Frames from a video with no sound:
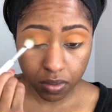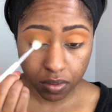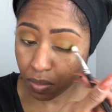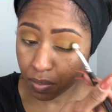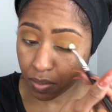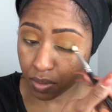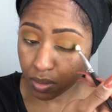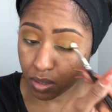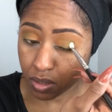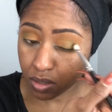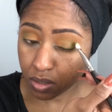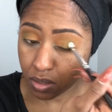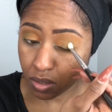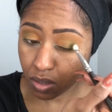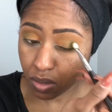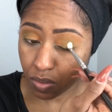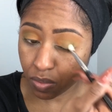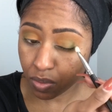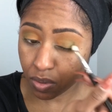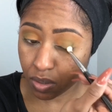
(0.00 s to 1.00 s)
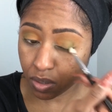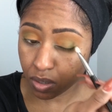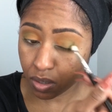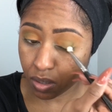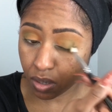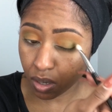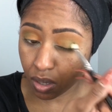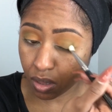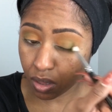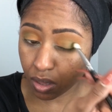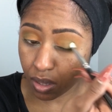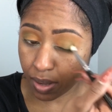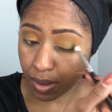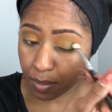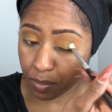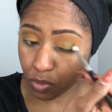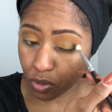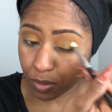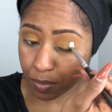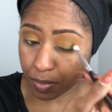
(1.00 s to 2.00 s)
I want this to go on a lot
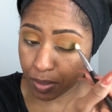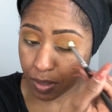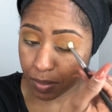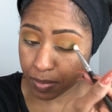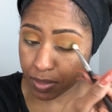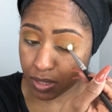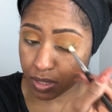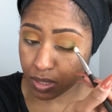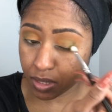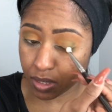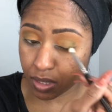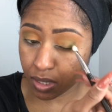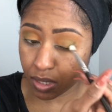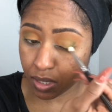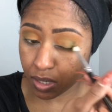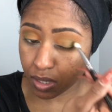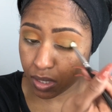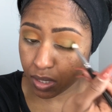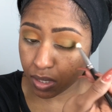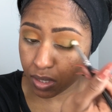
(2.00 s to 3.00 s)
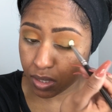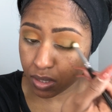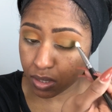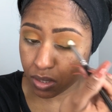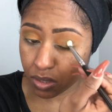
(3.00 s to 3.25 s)
more pigmented than it is,